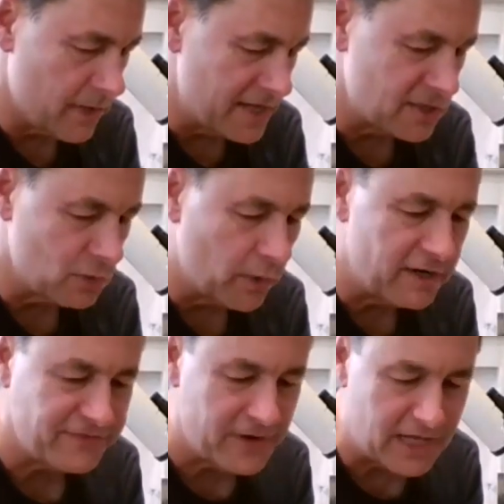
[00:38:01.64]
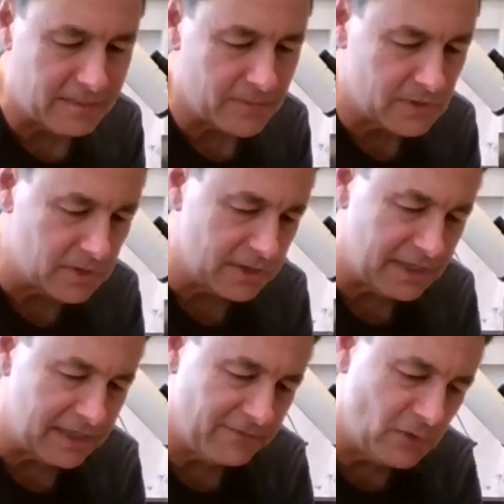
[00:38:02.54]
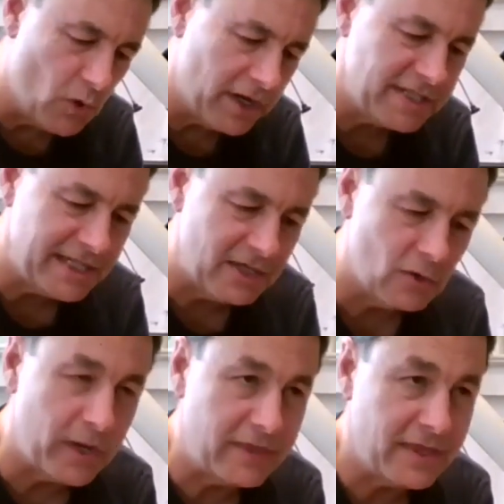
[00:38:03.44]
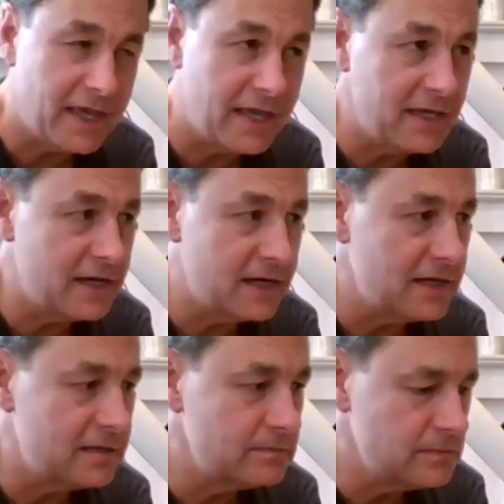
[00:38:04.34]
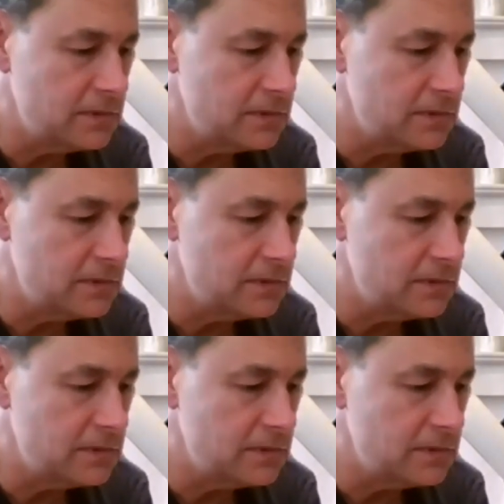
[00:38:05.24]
as to where to find them, if you want to deal with a um,